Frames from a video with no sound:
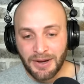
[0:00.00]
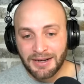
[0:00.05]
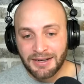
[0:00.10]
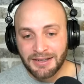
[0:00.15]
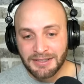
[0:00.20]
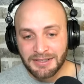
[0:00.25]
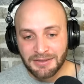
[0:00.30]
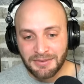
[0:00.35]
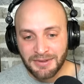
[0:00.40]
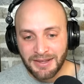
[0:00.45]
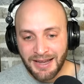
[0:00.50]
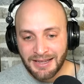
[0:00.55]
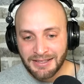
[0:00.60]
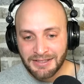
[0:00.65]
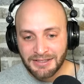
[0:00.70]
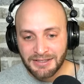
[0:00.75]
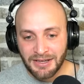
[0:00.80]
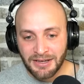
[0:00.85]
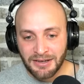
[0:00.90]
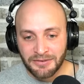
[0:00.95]
some of
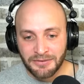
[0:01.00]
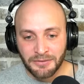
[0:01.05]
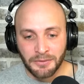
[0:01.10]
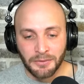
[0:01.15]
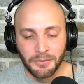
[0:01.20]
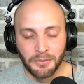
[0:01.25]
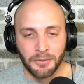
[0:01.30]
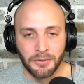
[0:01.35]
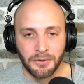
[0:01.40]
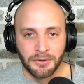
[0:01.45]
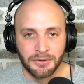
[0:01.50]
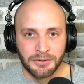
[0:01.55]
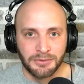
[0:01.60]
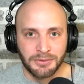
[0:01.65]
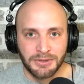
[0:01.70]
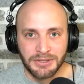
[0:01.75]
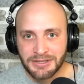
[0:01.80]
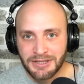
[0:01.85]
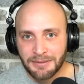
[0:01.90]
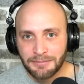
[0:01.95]
that stuff or
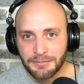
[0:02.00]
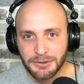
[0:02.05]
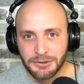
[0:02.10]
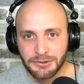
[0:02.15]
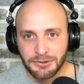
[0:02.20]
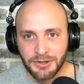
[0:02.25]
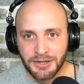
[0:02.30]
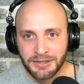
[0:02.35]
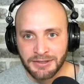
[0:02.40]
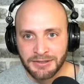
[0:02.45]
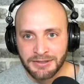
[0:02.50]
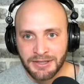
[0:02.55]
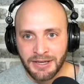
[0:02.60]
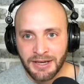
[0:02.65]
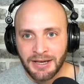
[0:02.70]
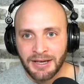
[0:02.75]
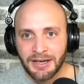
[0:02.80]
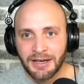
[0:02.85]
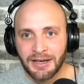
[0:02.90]
doing separate trades?